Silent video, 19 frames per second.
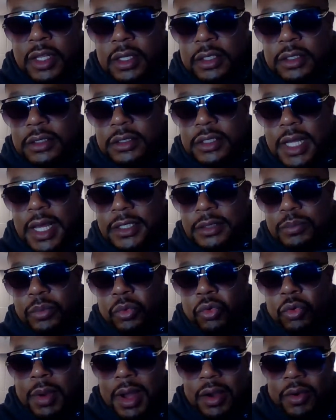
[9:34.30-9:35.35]
Status
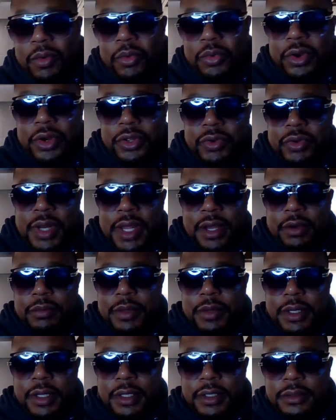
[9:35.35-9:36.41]
Boom, how old are you now,
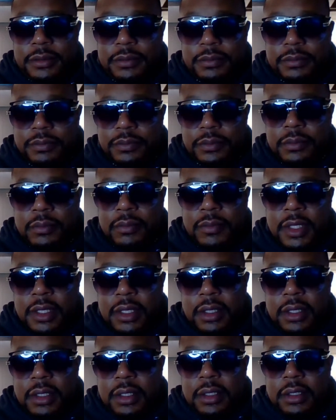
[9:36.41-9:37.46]
man?
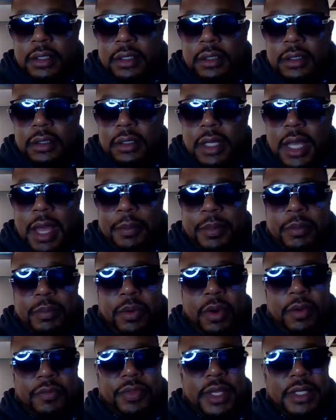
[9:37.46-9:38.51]
Happy
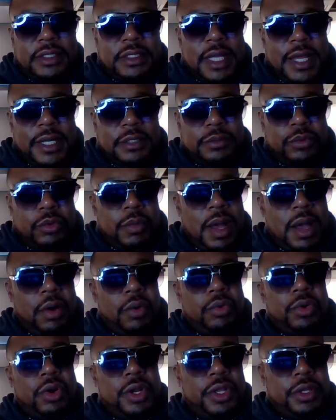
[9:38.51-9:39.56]
birthday, Status Boom. How old
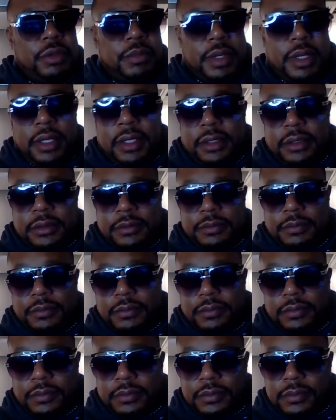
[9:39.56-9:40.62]
are you, man?
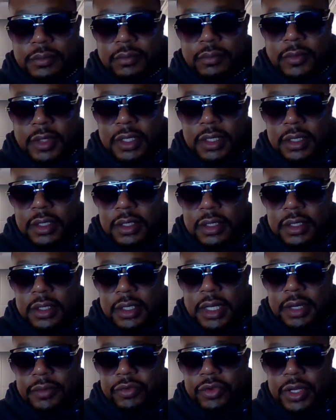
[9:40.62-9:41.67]

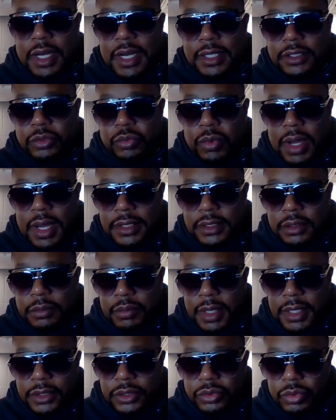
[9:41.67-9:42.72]
And if you guys are watching,
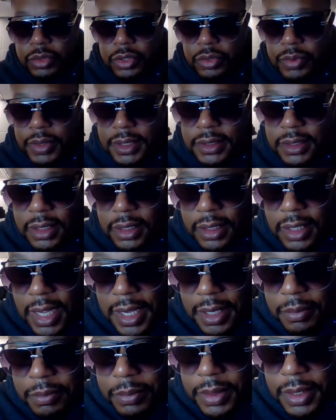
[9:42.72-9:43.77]
make sure you hit the
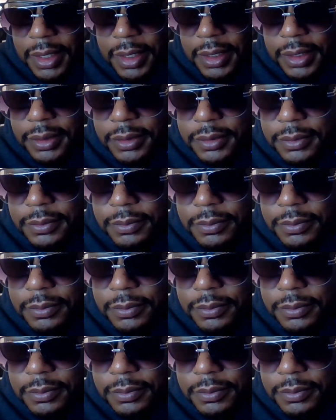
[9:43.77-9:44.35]
like button.